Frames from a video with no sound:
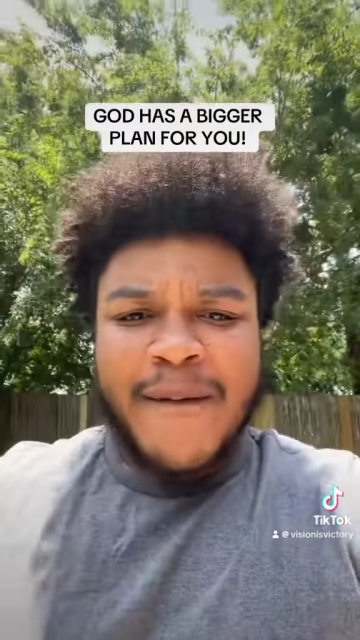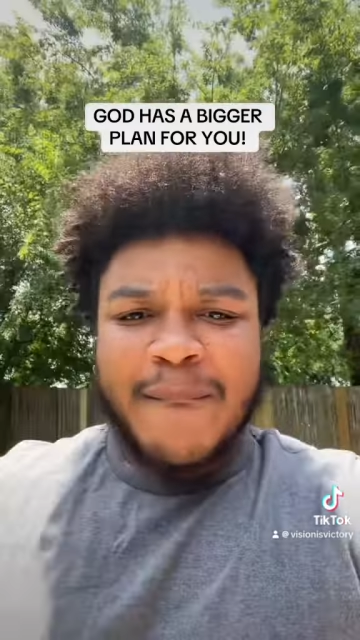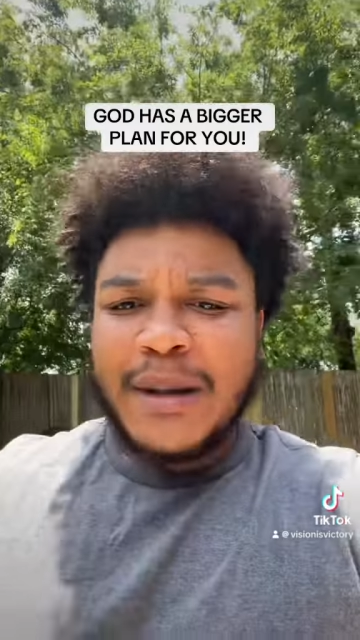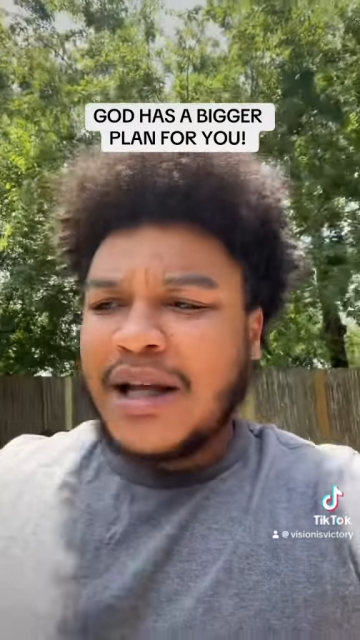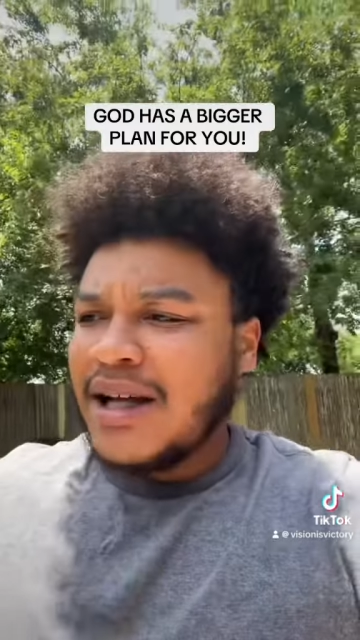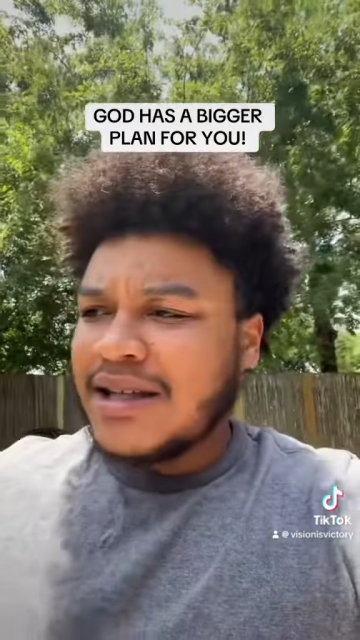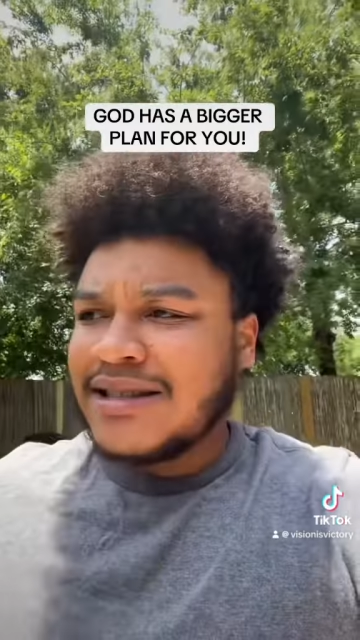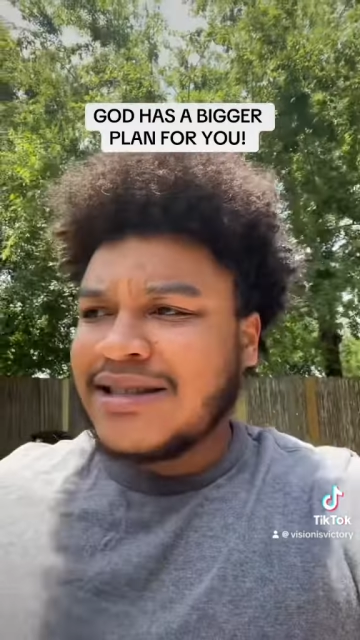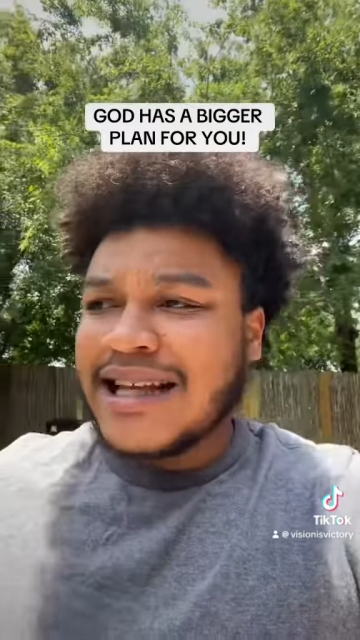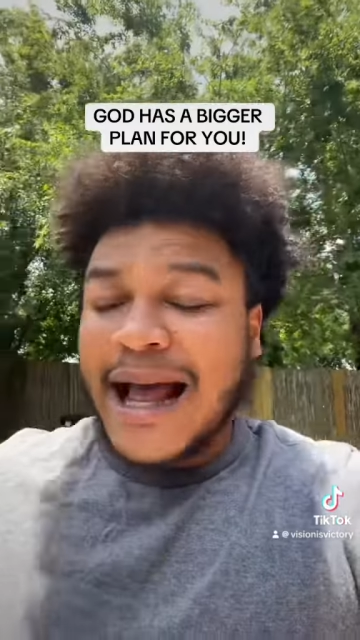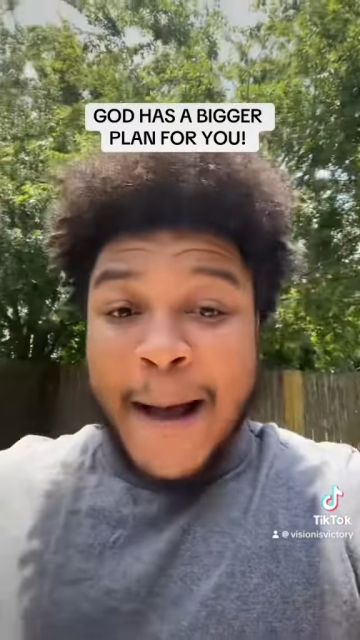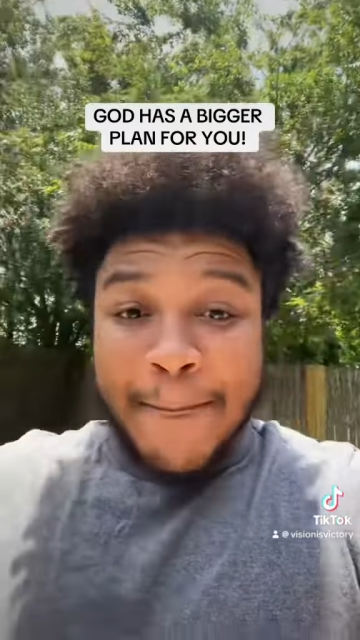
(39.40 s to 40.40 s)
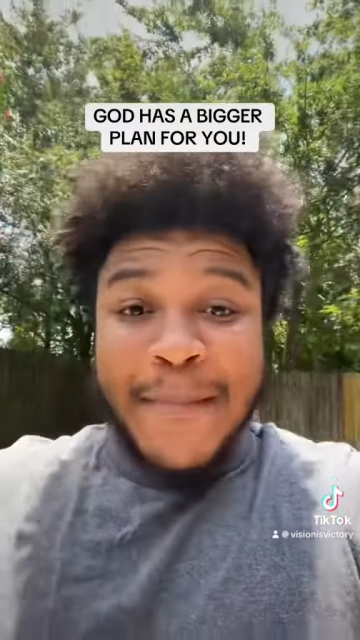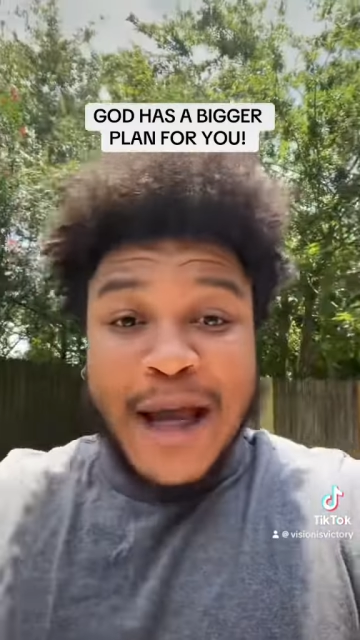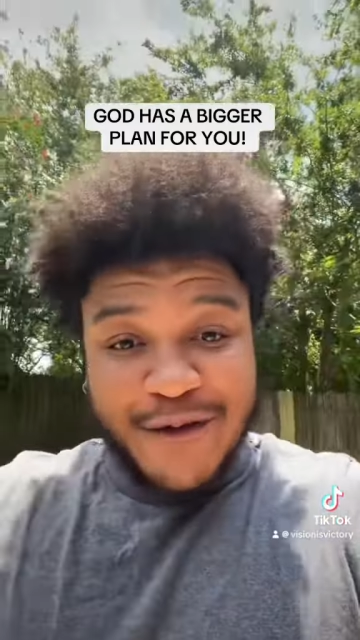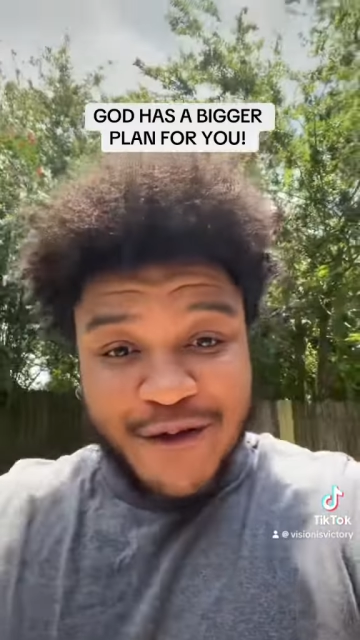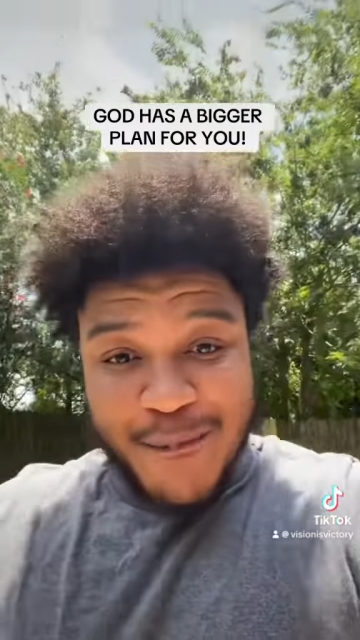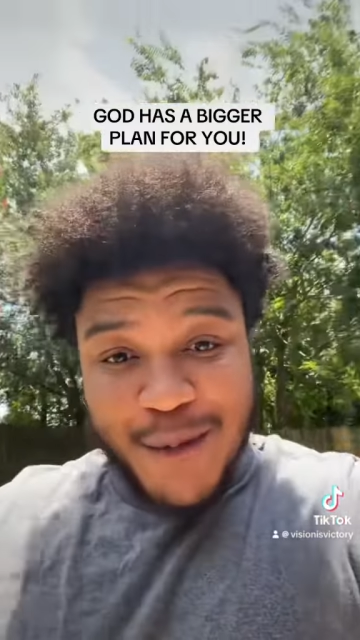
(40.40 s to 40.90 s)
because I'm meant
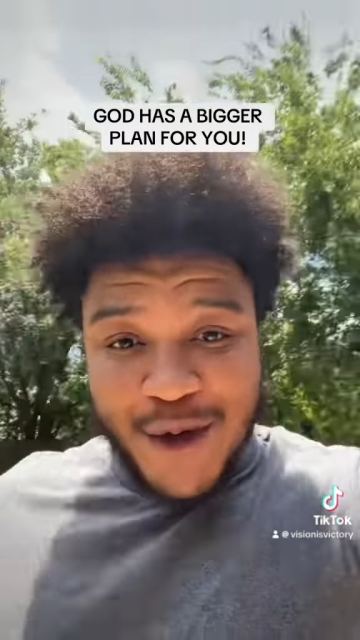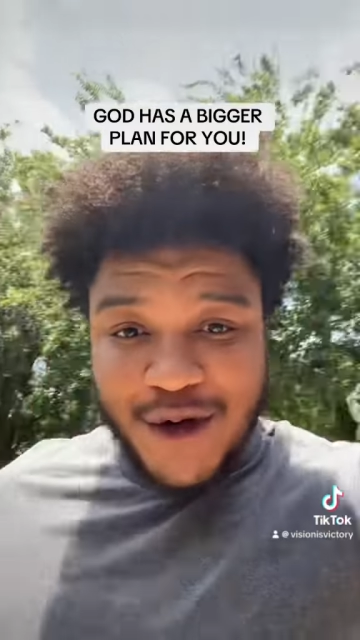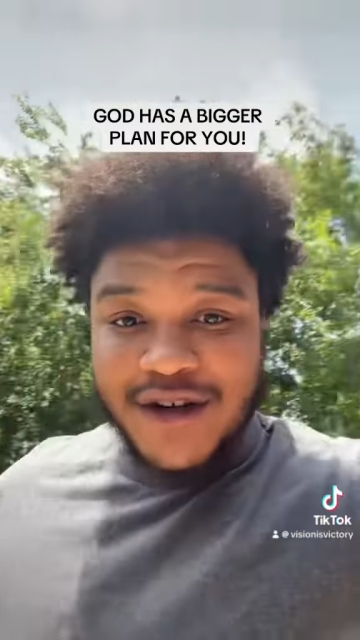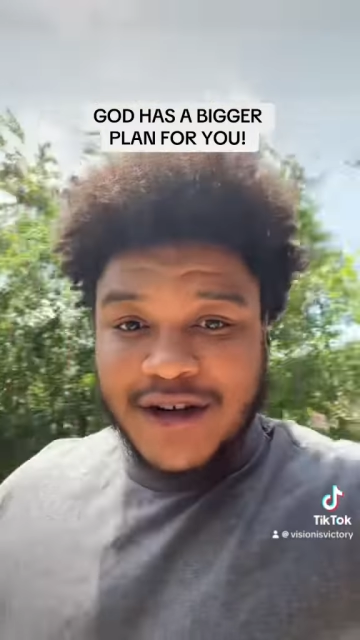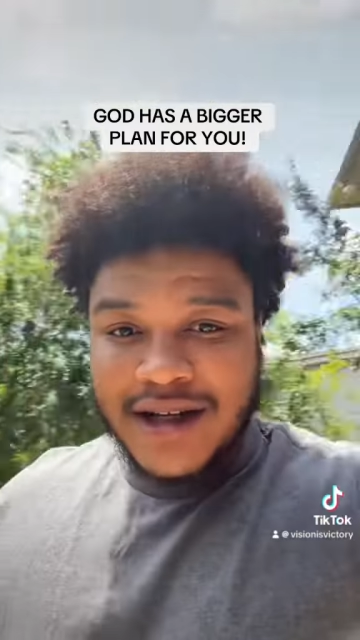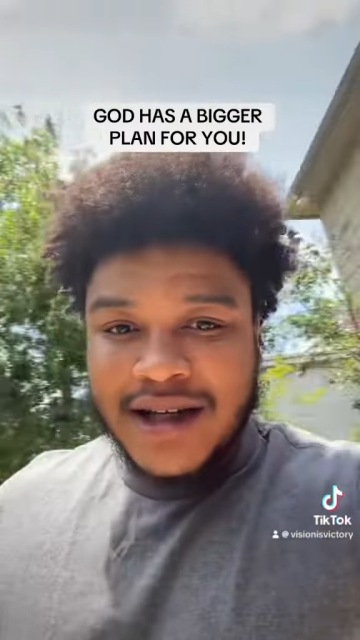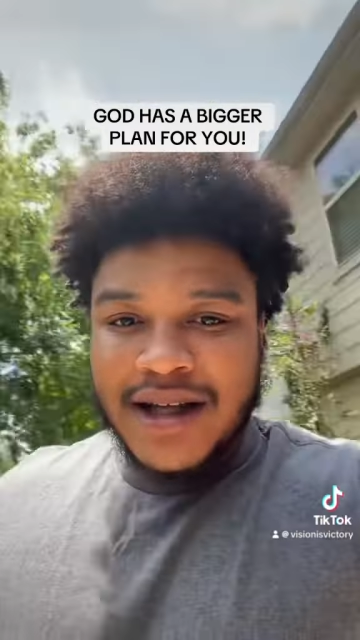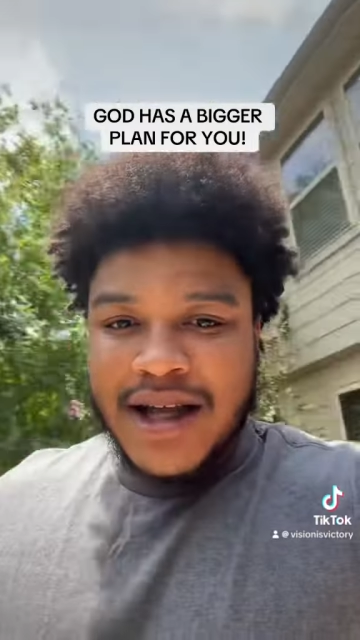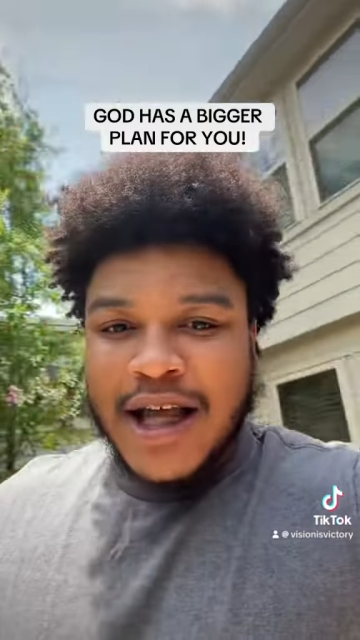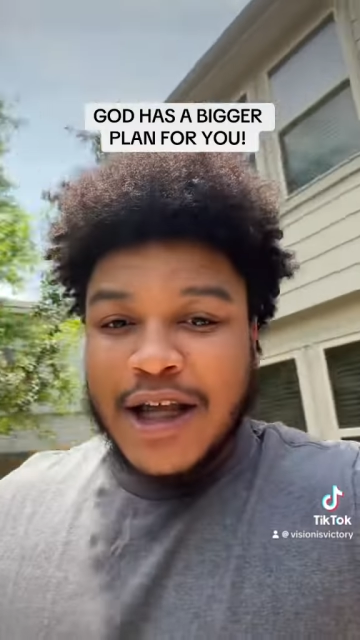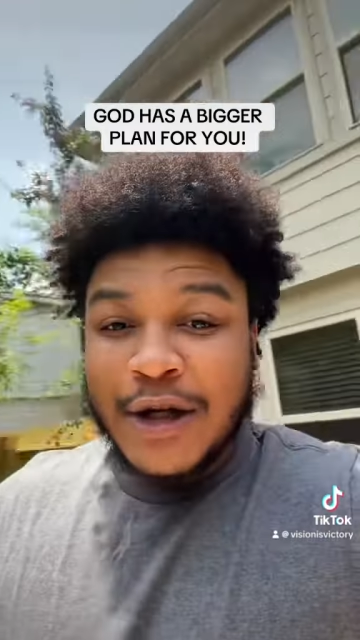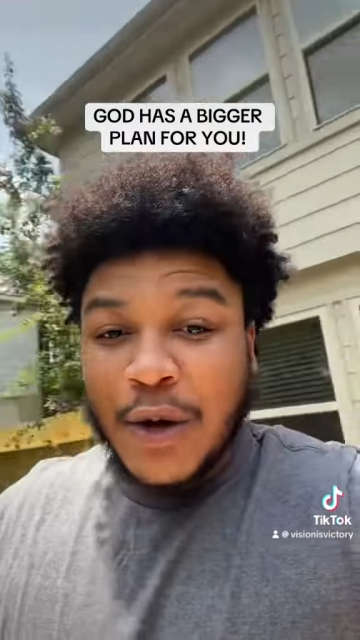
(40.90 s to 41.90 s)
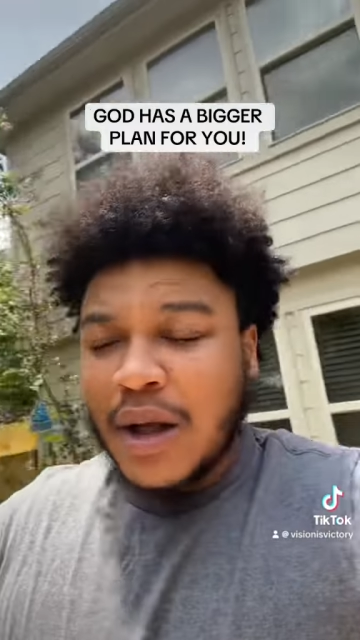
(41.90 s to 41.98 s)
for more. You know,